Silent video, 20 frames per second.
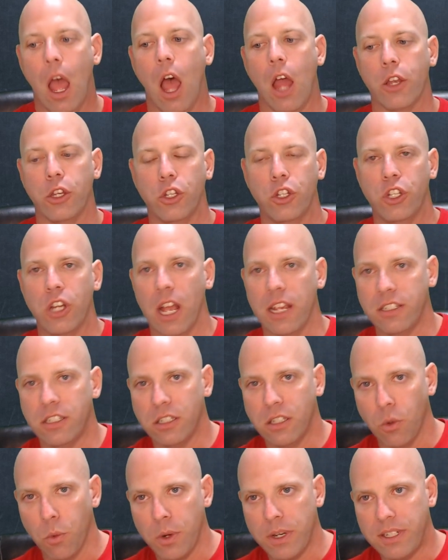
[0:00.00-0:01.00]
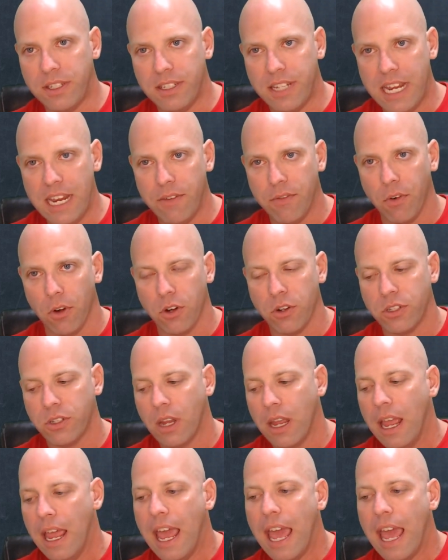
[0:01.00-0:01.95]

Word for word: Adjust the receivers,